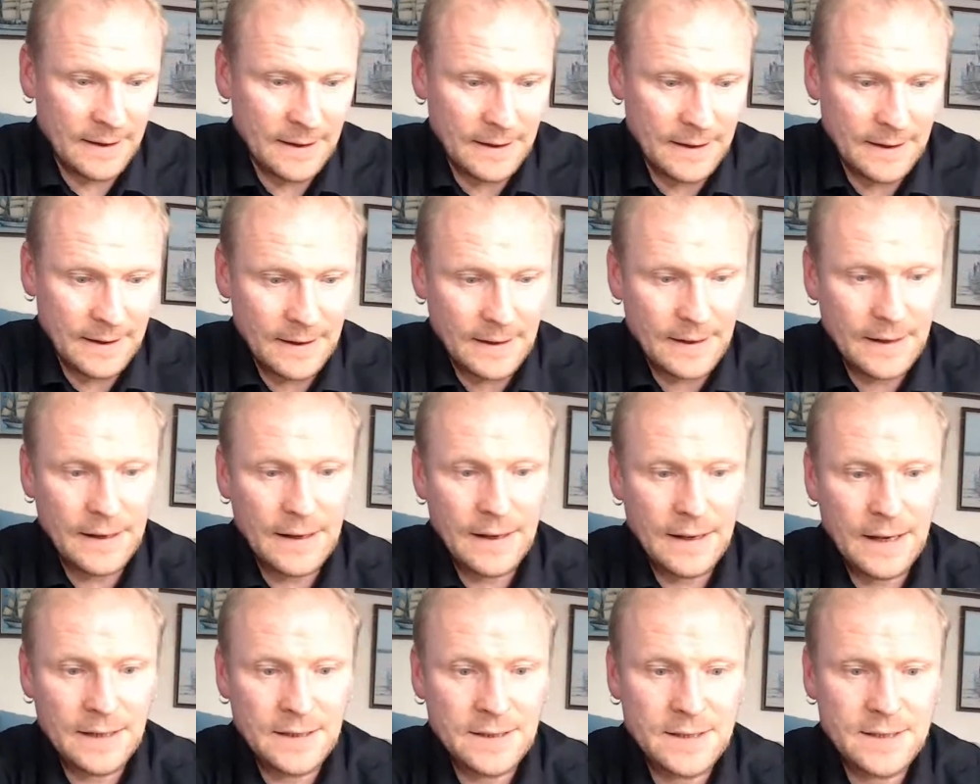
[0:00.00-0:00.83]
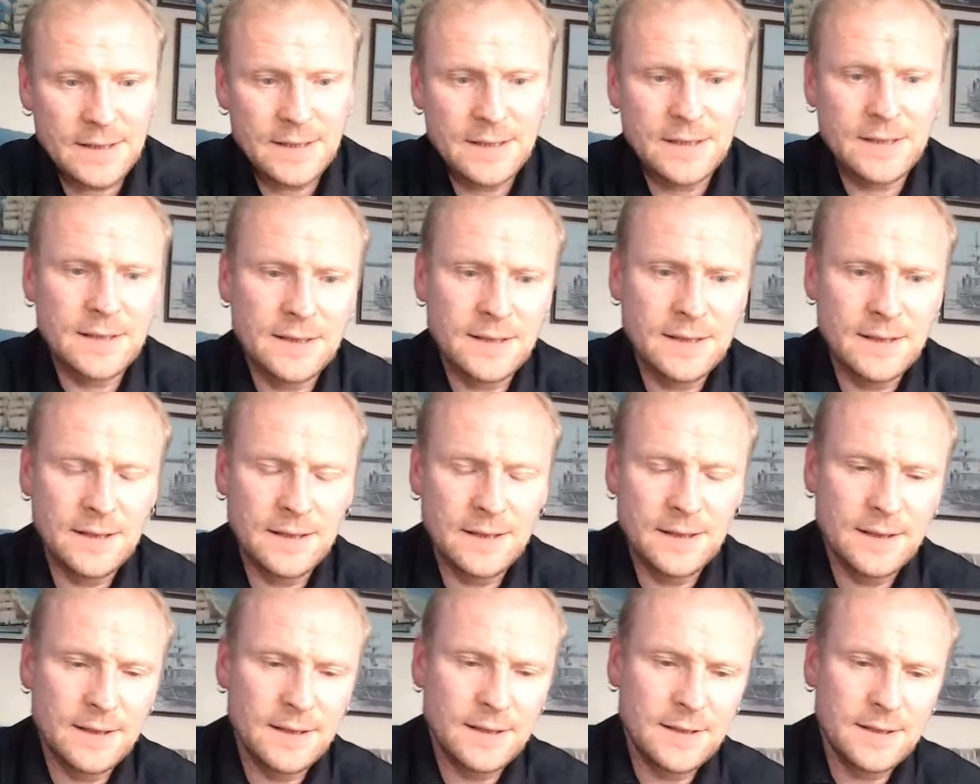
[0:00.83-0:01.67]
let's
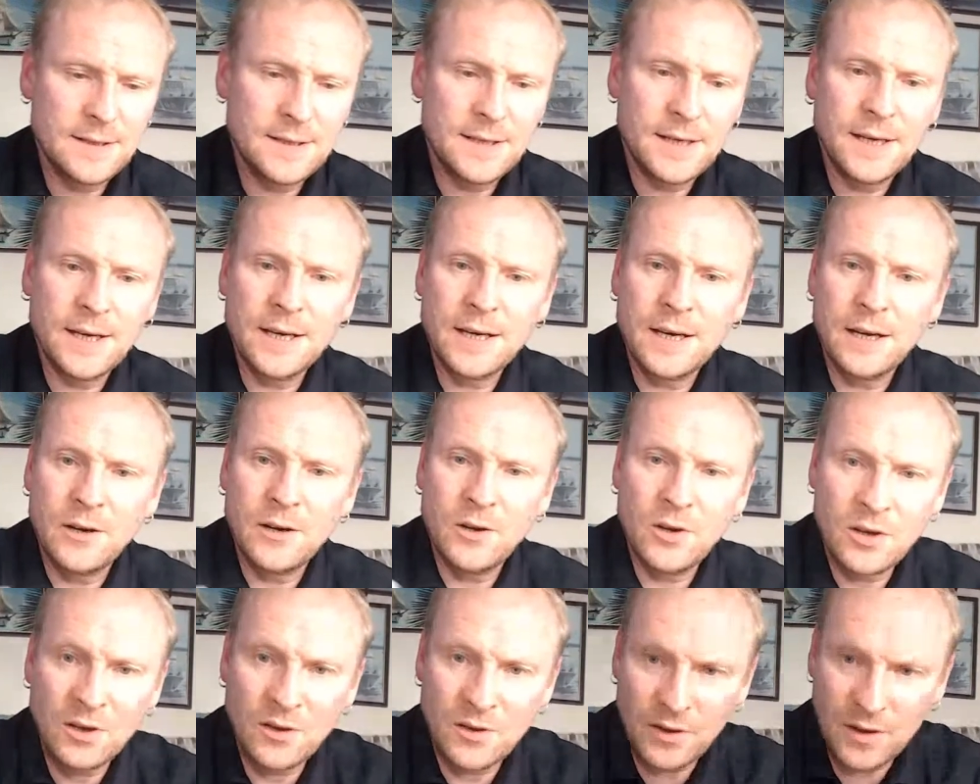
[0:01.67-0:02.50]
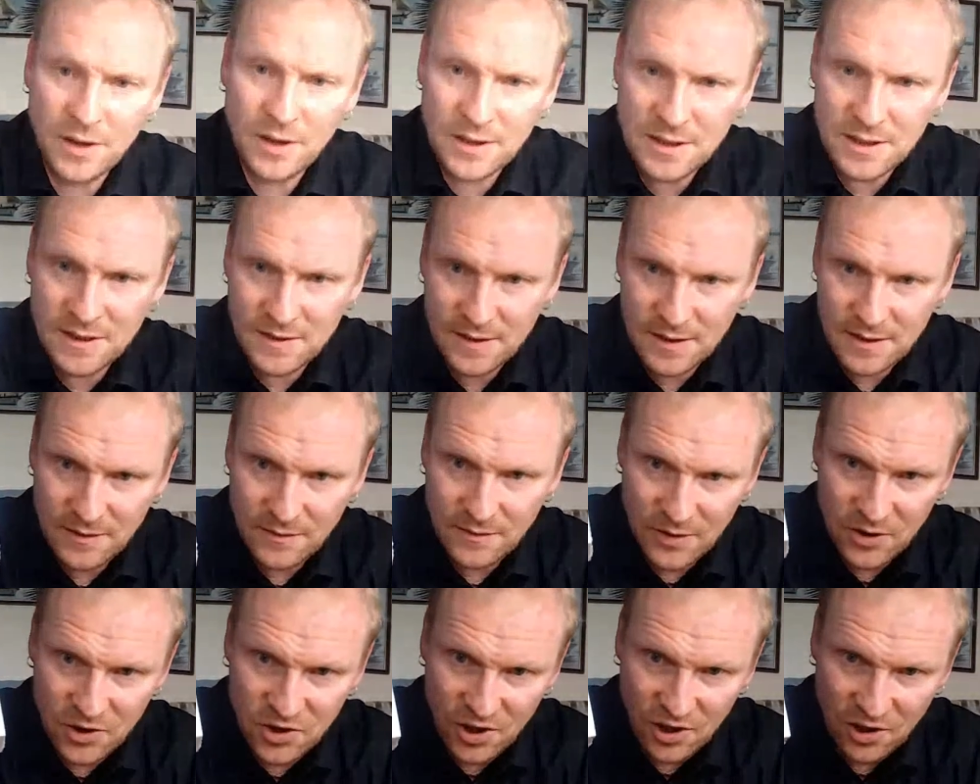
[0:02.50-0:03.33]
take a look on this,
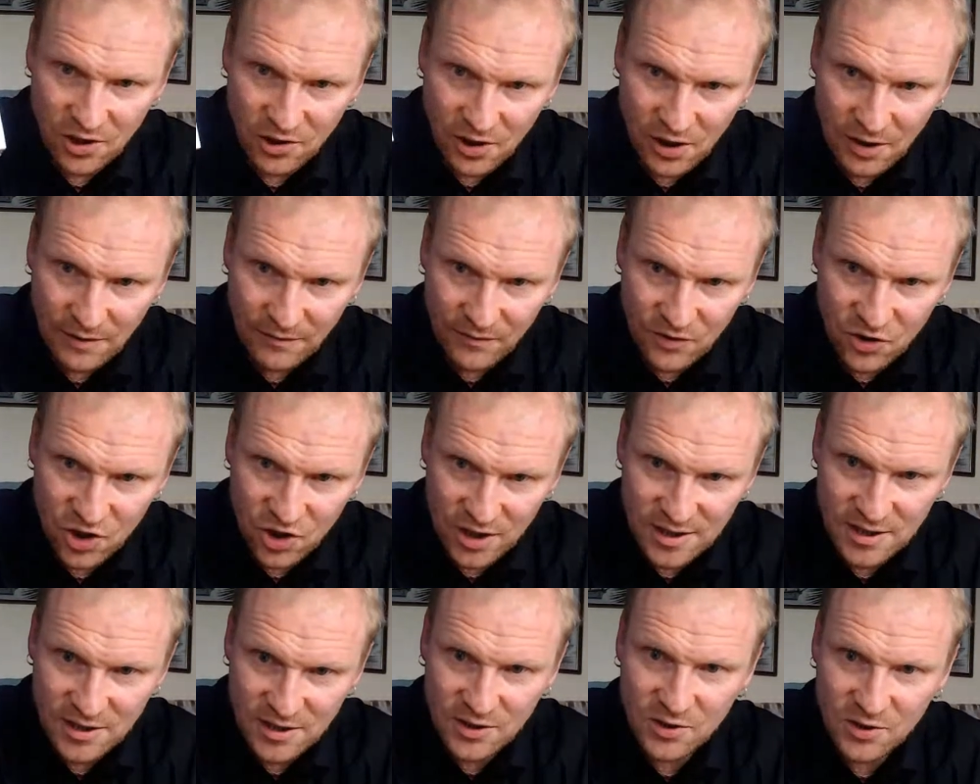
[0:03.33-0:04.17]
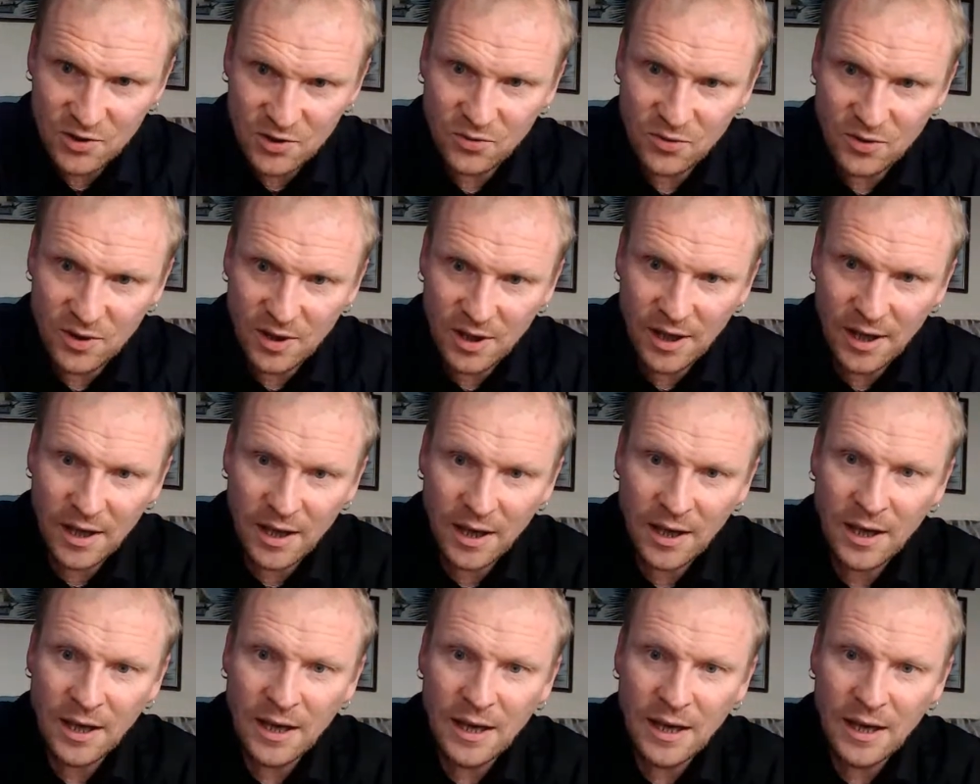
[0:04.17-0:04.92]
which arrived just today.